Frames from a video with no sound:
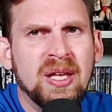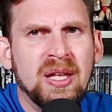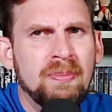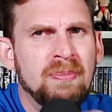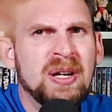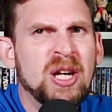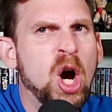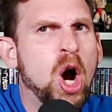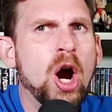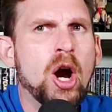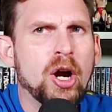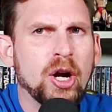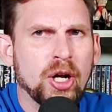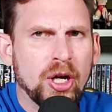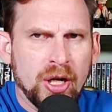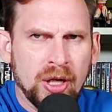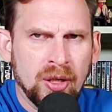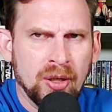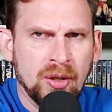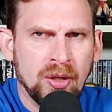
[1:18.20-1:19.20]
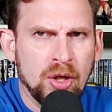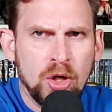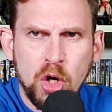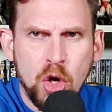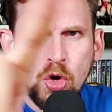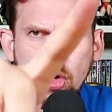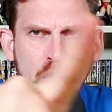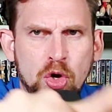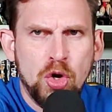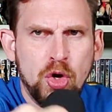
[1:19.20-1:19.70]
be darned.
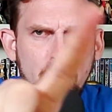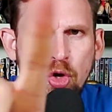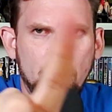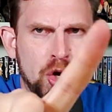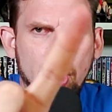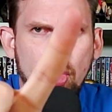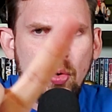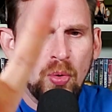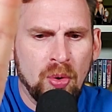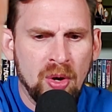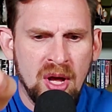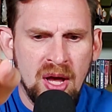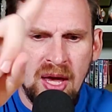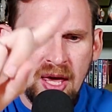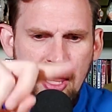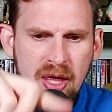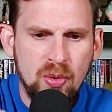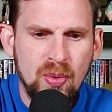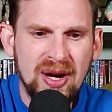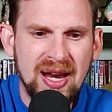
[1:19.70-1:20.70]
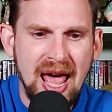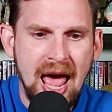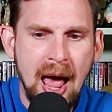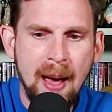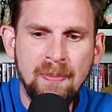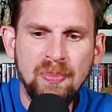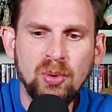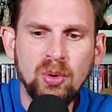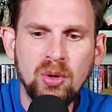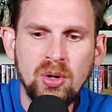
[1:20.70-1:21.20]
No. They went
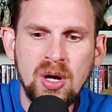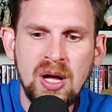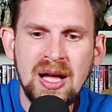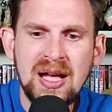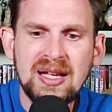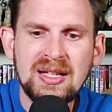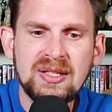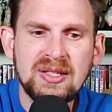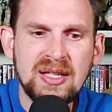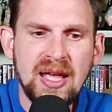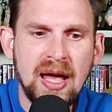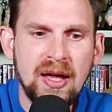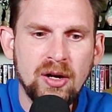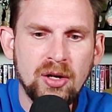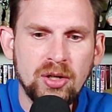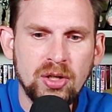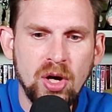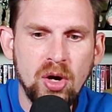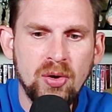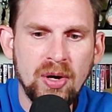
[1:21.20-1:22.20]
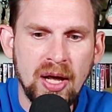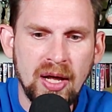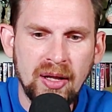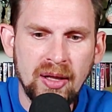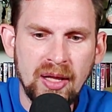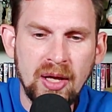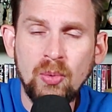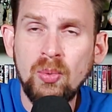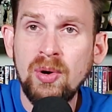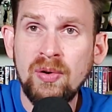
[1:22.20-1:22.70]
apple cider donut.
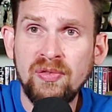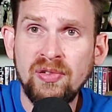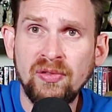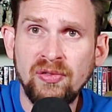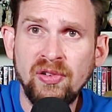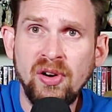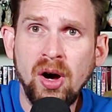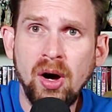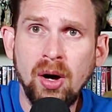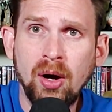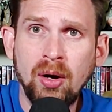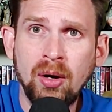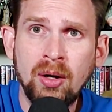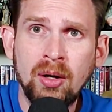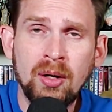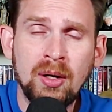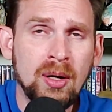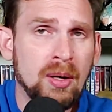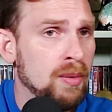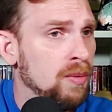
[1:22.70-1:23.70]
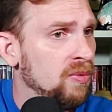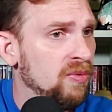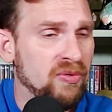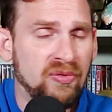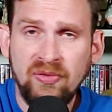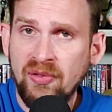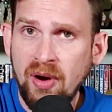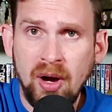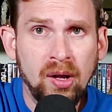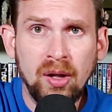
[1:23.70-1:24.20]
They went for fall.
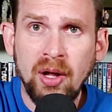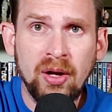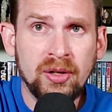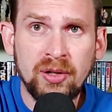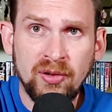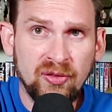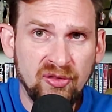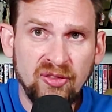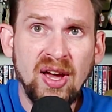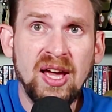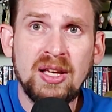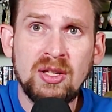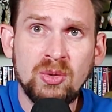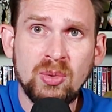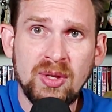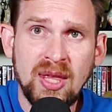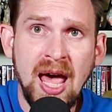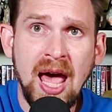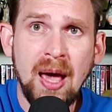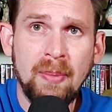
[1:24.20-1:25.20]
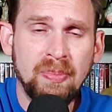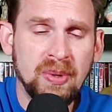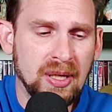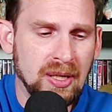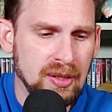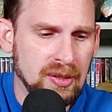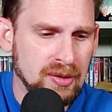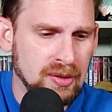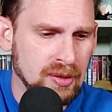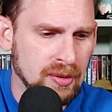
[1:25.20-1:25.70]
Fall on your face with
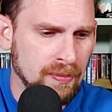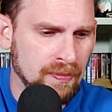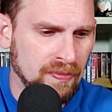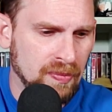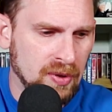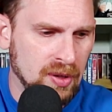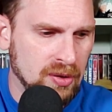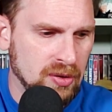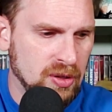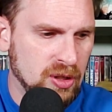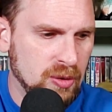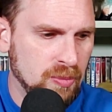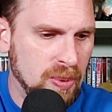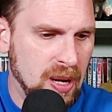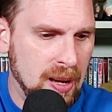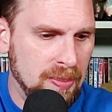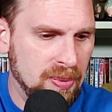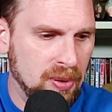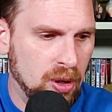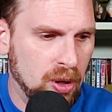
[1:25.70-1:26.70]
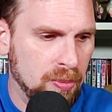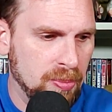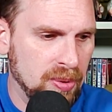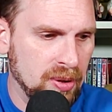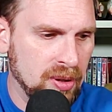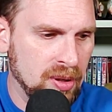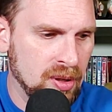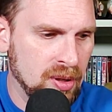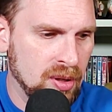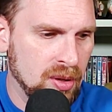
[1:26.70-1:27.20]
happiness. So let's pop it
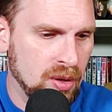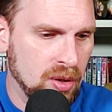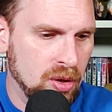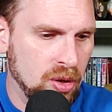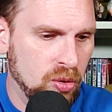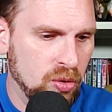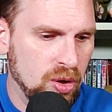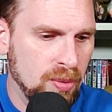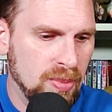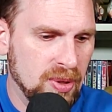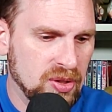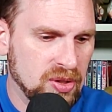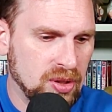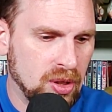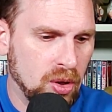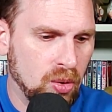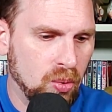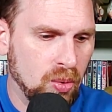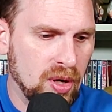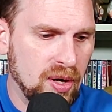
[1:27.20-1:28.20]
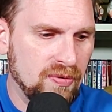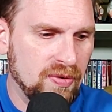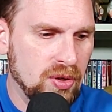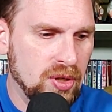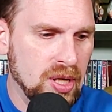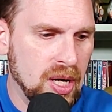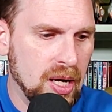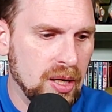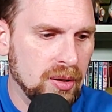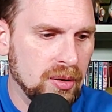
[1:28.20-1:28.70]
open. Oh, Nabisco, what have you
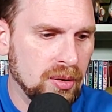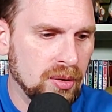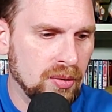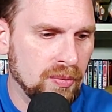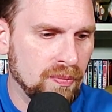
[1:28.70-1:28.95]
done?